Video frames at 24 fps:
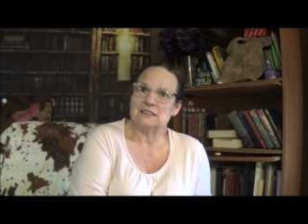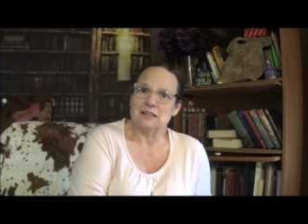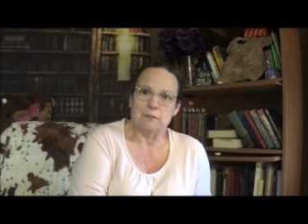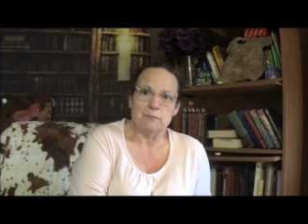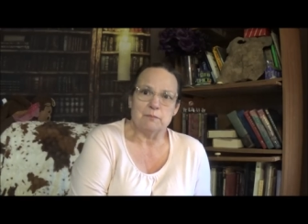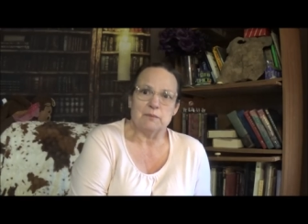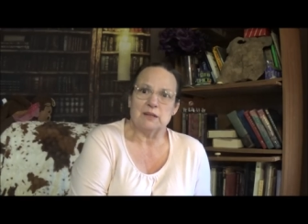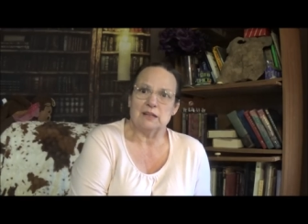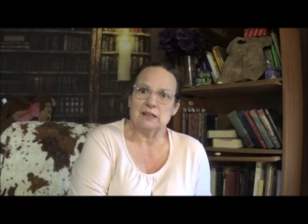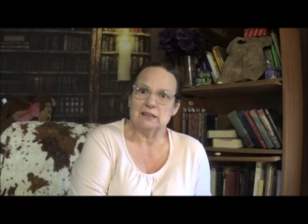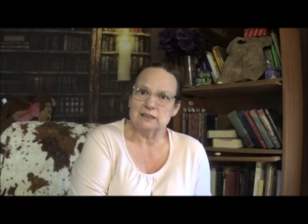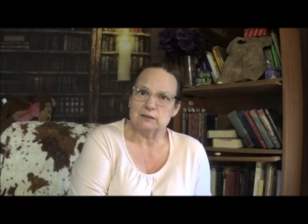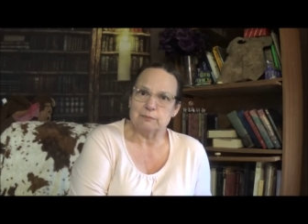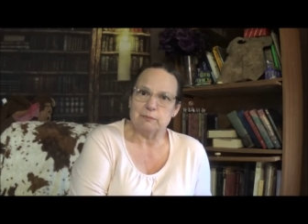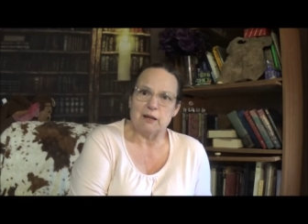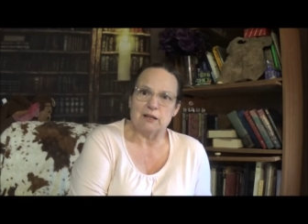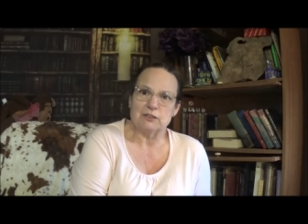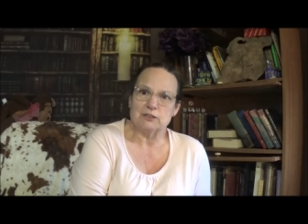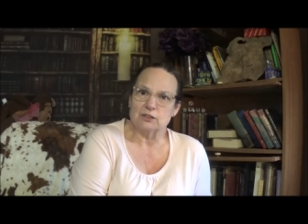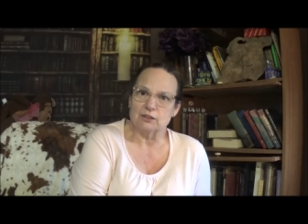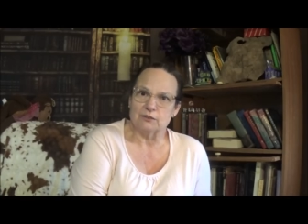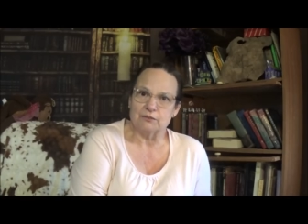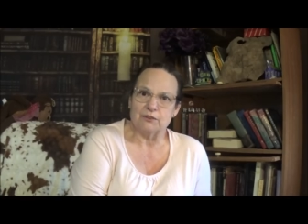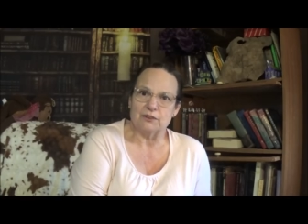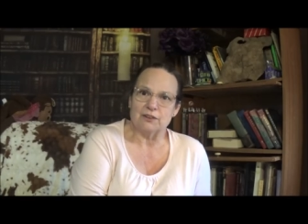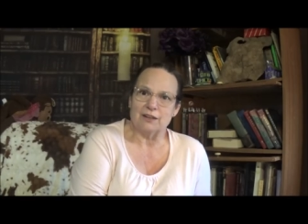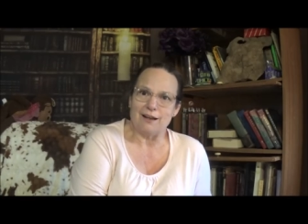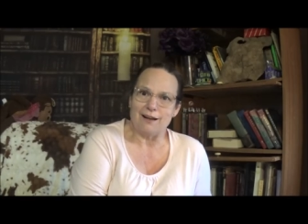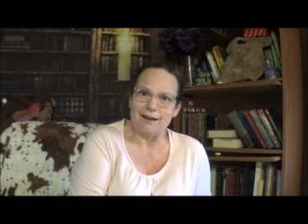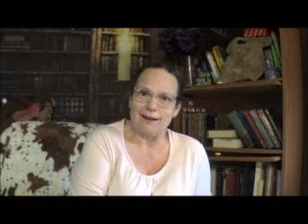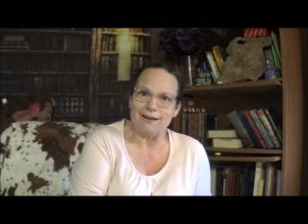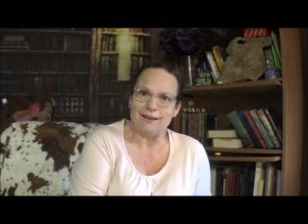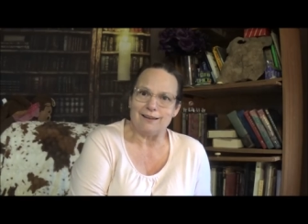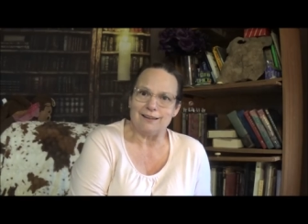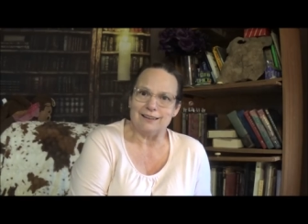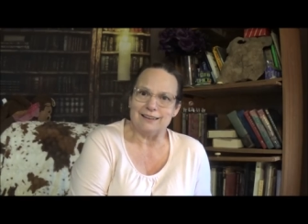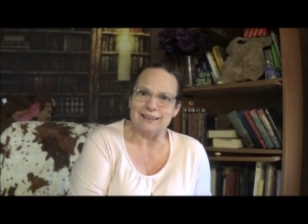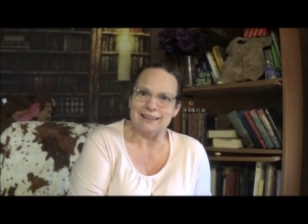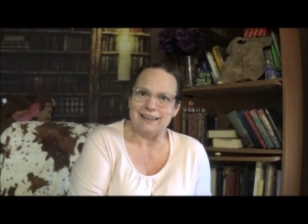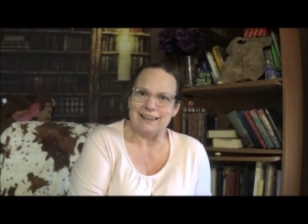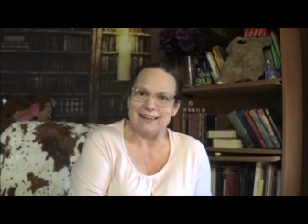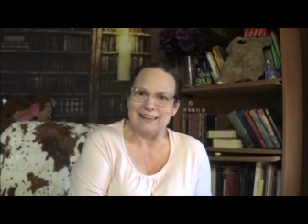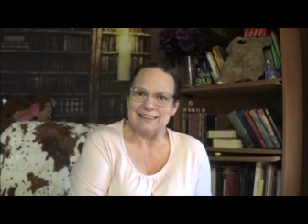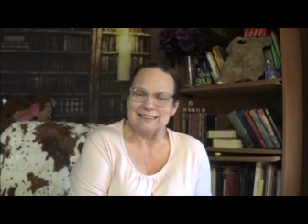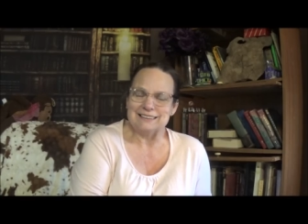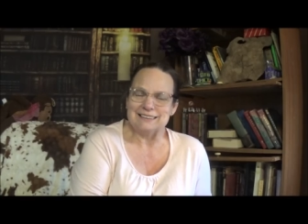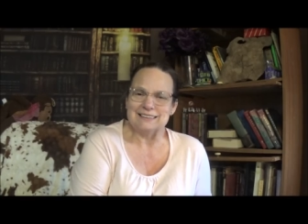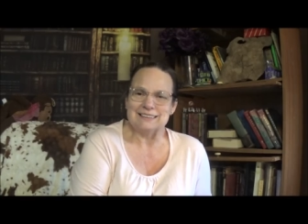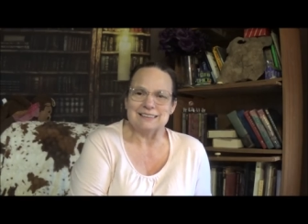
something special for the holidays.